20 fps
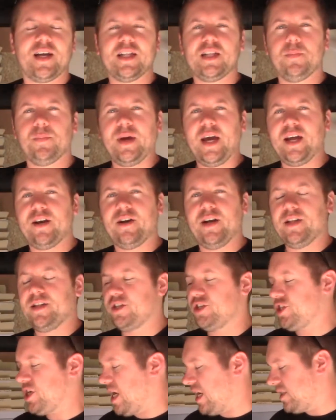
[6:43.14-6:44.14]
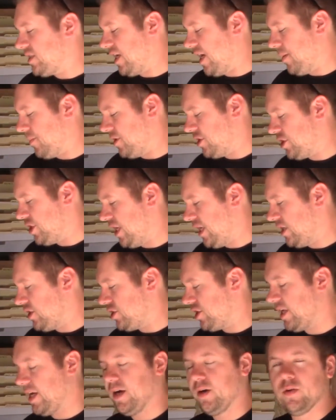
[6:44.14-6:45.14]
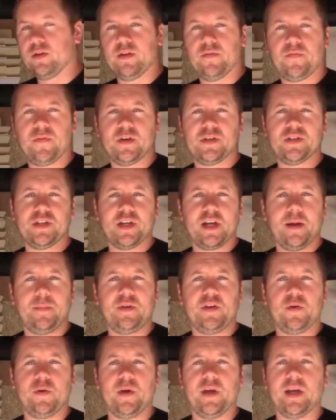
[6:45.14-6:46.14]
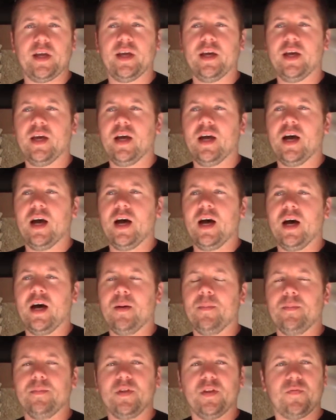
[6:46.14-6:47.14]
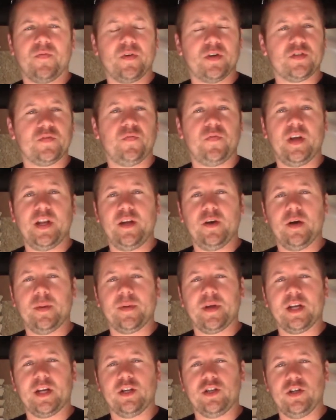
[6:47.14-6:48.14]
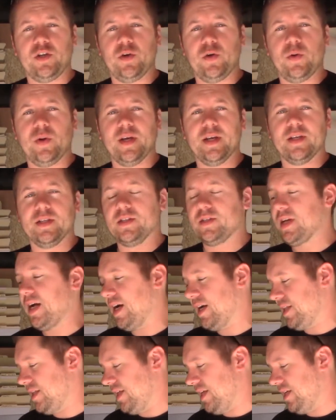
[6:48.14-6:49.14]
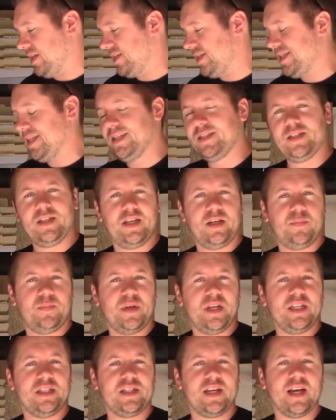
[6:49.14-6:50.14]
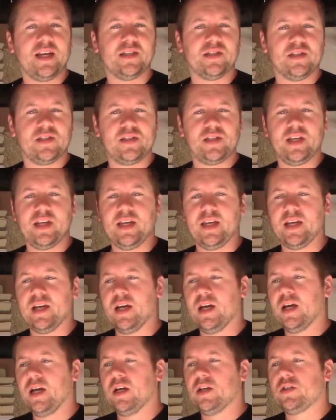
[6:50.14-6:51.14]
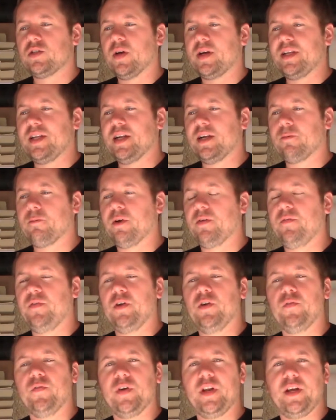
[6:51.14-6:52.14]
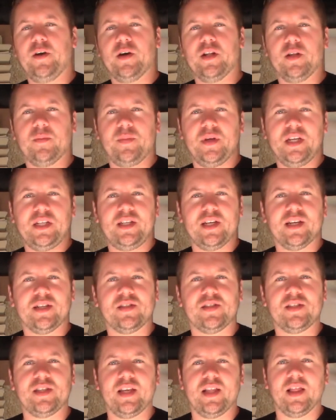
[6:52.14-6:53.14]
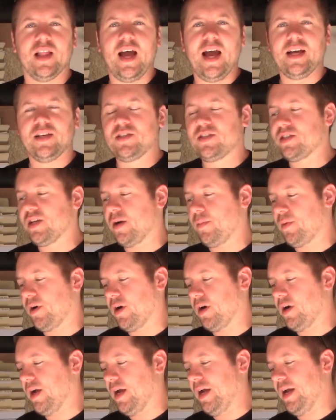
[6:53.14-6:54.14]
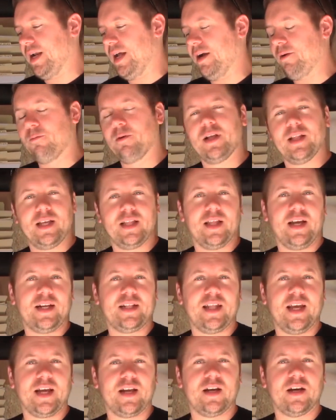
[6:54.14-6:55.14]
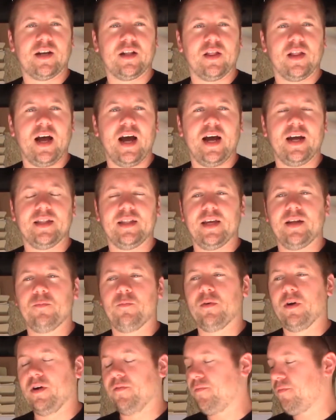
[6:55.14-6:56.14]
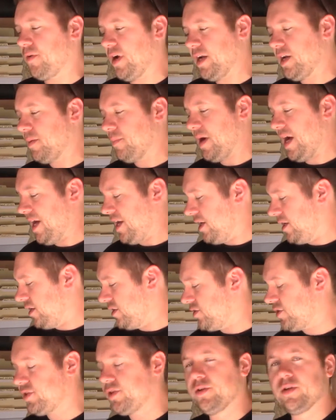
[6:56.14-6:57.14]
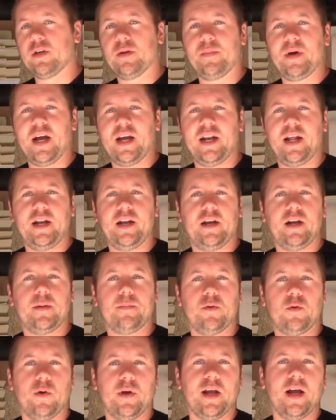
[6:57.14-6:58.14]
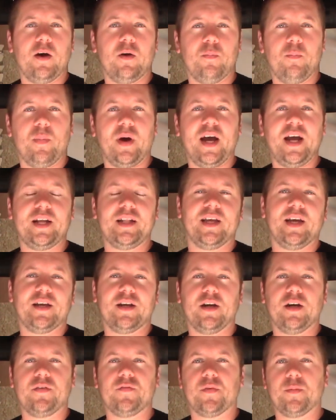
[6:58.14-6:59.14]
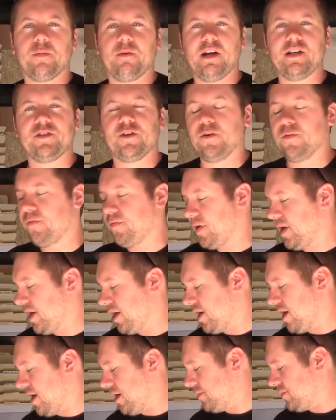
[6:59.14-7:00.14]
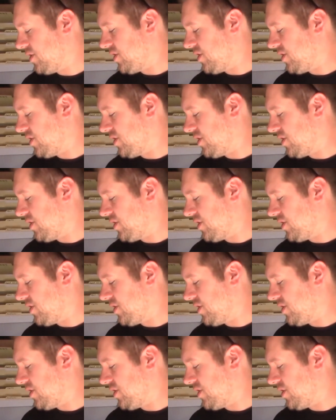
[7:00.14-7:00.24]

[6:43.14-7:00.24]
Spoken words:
the battery and the shot timer changed out, and the first thing I'm doing, the first video I'm going to do is on the CZ P10C. So I did a review video on the P10C last summer, and I really liked that gun a lot. And then a friend of mine and a student of mine ended up going out and buying that gun from Retro Firearms.